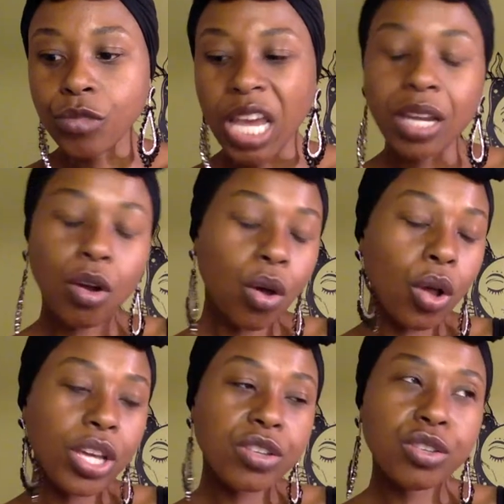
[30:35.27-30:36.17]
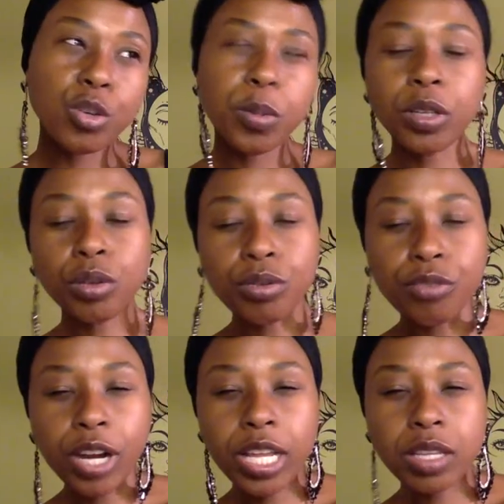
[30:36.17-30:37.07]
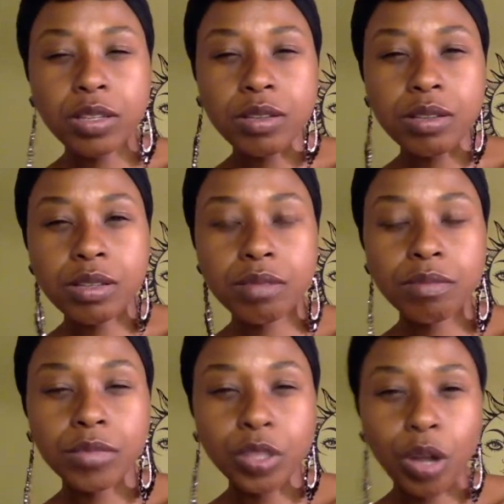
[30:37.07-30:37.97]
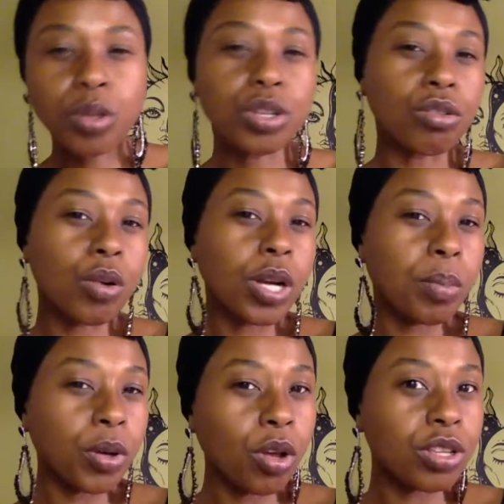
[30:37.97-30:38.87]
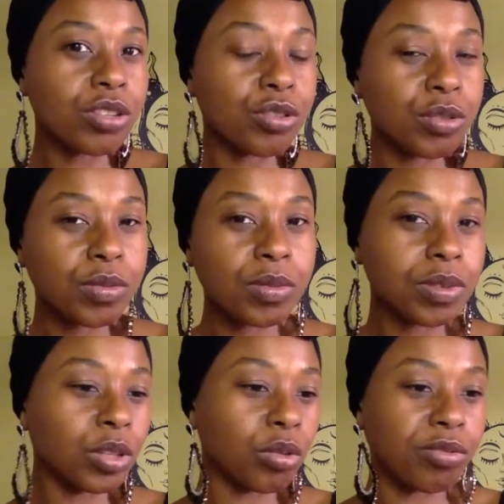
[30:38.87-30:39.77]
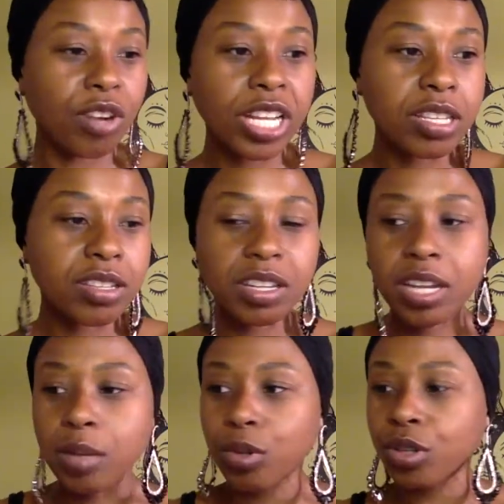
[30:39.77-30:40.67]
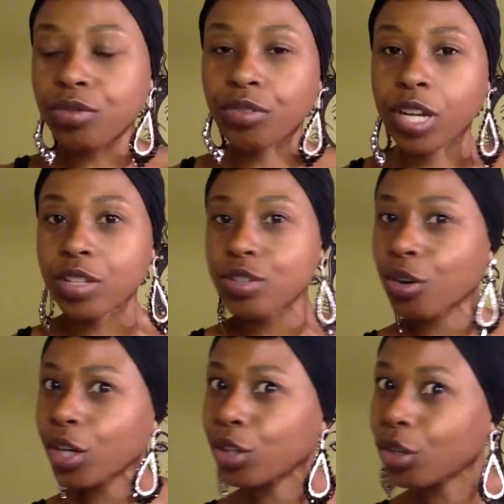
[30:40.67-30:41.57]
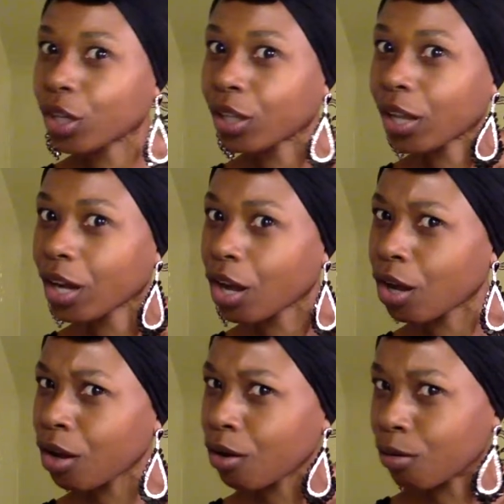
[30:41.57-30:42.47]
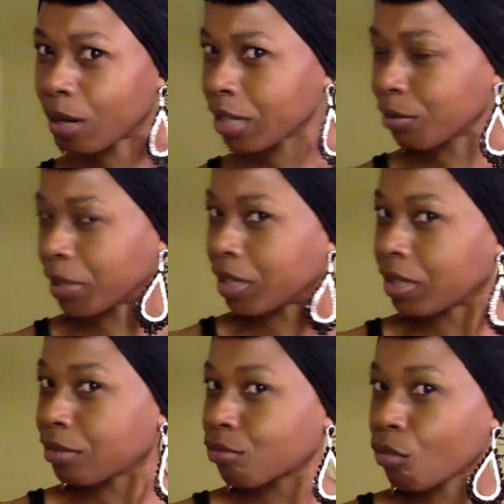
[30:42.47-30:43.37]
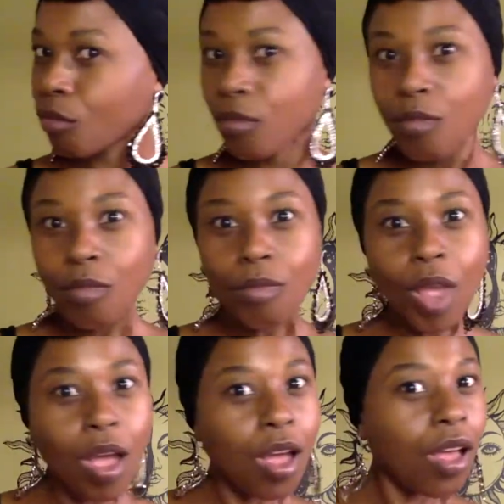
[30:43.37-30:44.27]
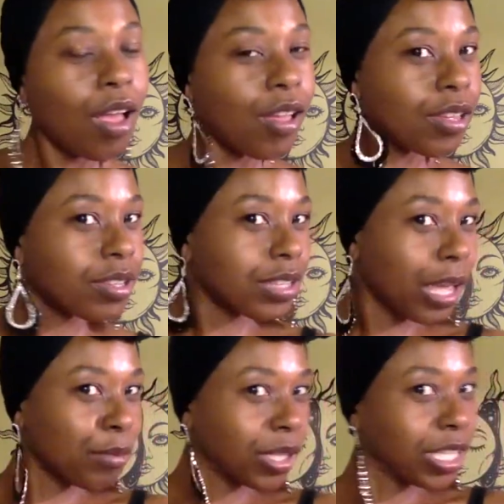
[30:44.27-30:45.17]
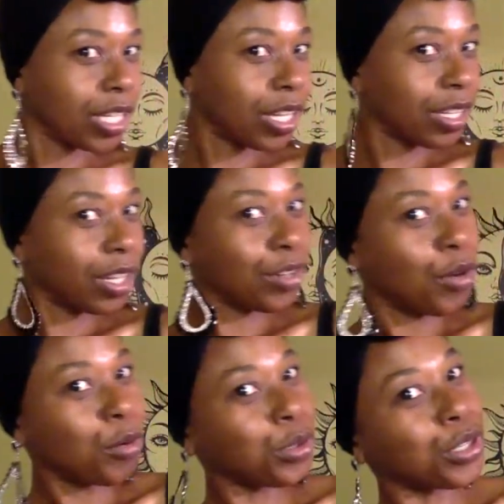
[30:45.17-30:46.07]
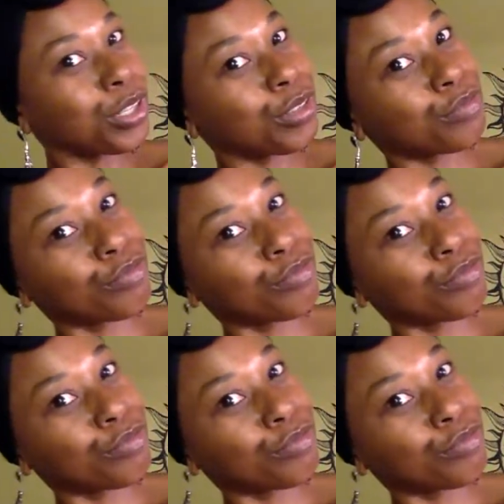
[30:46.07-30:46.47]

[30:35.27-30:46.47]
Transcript: and all his stupid little friends, you know, I was growing up and all his little friends and neighborhood friends started looking like, oh, wait a minute. Is that Malika getting older?